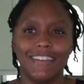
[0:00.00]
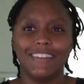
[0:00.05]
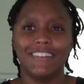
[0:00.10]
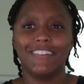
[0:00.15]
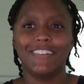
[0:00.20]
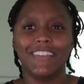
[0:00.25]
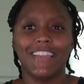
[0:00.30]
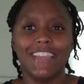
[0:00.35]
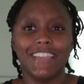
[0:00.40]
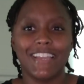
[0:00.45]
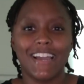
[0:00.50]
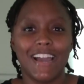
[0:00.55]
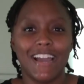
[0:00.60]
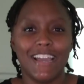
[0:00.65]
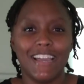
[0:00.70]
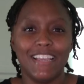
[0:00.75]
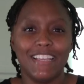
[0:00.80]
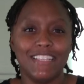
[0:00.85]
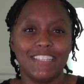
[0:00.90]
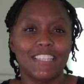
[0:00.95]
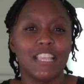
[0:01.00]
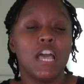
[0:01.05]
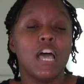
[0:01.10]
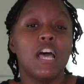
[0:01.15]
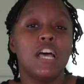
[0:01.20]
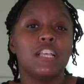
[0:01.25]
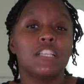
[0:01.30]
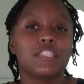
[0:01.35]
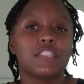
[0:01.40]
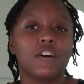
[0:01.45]
Okay guys,
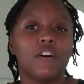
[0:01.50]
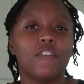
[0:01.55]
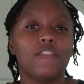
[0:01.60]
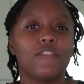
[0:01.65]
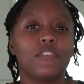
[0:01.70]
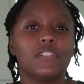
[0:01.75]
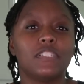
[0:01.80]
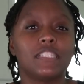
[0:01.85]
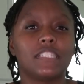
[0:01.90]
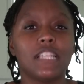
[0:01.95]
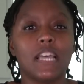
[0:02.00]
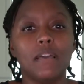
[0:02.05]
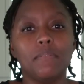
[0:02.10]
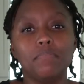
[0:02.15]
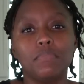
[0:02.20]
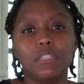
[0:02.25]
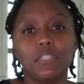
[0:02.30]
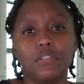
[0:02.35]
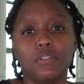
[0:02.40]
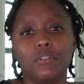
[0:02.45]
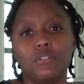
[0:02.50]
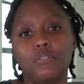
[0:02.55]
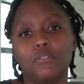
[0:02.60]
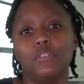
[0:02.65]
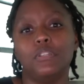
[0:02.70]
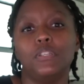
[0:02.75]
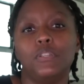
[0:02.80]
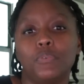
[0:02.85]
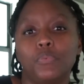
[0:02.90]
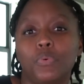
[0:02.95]
so for step two,
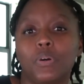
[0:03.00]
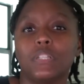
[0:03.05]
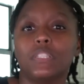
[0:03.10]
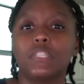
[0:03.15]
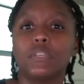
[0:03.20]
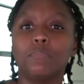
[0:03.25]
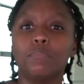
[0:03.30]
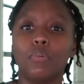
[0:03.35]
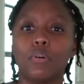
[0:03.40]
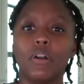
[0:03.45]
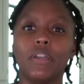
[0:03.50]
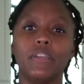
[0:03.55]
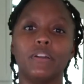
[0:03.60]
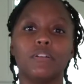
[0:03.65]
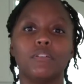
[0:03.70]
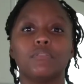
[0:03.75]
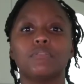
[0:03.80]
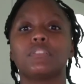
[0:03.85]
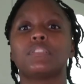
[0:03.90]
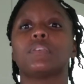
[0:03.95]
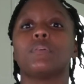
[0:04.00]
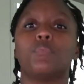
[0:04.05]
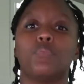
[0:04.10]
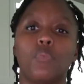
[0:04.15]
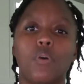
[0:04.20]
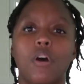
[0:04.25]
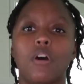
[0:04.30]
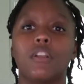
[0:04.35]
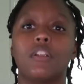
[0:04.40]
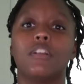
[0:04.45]
you want to boil some
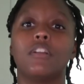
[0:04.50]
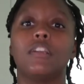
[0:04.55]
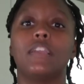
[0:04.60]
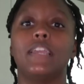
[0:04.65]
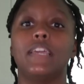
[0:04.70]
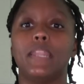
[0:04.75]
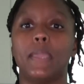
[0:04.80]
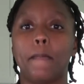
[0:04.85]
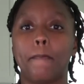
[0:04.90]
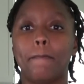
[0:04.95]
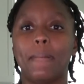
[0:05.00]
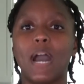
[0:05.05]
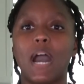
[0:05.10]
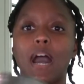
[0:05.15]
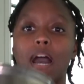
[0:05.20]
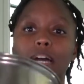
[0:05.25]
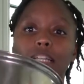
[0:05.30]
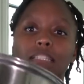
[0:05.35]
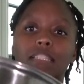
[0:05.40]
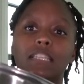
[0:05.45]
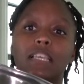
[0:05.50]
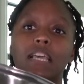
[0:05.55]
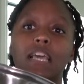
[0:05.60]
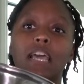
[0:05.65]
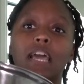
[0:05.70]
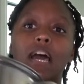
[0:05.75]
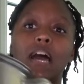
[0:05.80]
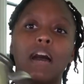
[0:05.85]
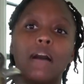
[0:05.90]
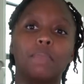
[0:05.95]
water in a pot
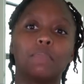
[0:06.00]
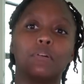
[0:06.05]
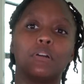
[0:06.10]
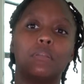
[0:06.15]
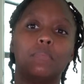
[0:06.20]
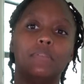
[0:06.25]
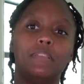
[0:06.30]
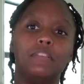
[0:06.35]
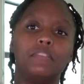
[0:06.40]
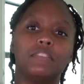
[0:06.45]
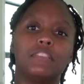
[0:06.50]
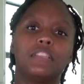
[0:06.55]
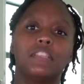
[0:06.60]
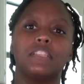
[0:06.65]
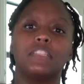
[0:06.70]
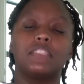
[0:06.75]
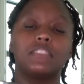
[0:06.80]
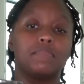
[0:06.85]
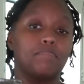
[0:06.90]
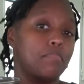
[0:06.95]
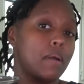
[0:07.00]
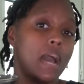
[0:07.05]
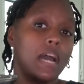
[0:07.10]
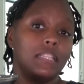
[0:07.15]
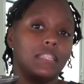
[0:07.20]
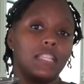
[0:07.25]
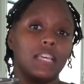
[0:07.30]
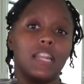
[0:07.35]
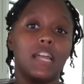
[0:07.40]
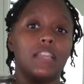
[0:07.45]
I'm going to be using this
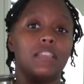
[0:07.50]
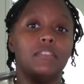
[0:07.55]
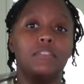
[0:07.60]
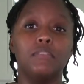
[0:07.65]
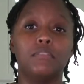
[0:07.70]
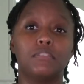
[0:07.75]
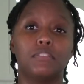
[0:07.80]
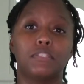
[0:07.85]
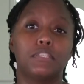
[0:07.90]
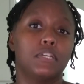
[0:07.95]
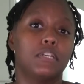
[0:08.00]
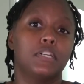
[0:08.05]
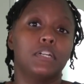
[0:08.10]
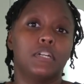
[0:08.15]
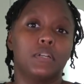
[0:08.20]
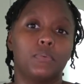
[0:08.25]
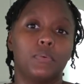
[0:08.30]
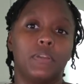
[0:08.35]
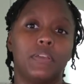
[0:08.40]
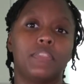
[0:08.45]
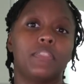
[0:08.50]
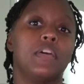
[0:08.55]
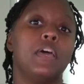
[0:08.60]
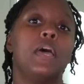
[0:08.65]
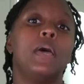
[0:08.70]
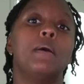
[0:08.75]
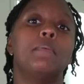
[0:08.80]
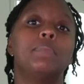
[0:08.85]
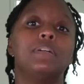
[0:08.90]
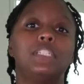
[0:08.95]
pot that I use to cook with.
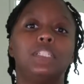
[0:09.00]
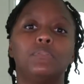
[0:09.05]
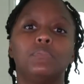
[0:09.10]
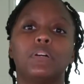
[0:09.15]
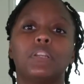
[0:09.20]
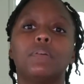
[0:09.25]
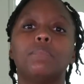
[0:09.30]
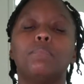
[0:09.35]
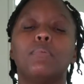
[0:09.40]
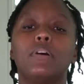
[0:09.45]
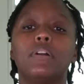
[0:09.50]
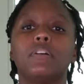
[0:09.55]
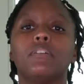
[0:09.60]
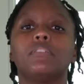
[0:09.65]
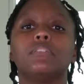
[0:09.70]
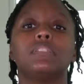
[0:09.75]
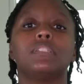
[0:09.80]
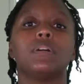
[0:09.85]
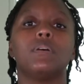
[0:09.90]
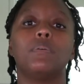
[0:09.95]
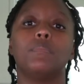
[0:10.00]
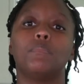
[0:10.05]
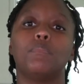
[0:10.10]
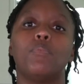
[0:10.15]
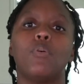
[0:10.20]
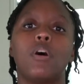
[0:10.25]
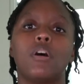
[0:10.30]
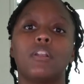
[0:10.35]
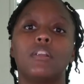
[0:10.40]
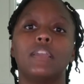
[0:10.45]
But you want to boil some
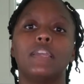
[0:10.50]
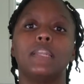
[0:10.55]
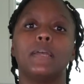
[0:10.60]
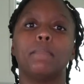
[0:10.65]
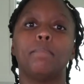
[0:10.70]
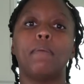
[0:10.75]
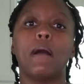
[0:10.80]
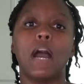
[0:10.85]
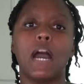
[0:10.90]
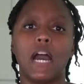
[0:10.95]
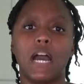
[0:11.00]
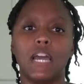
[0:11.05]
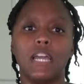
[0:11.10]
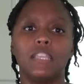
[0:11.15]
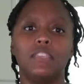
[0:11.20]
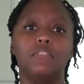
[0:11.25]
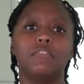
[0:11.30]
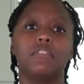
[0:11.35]
water in a pot.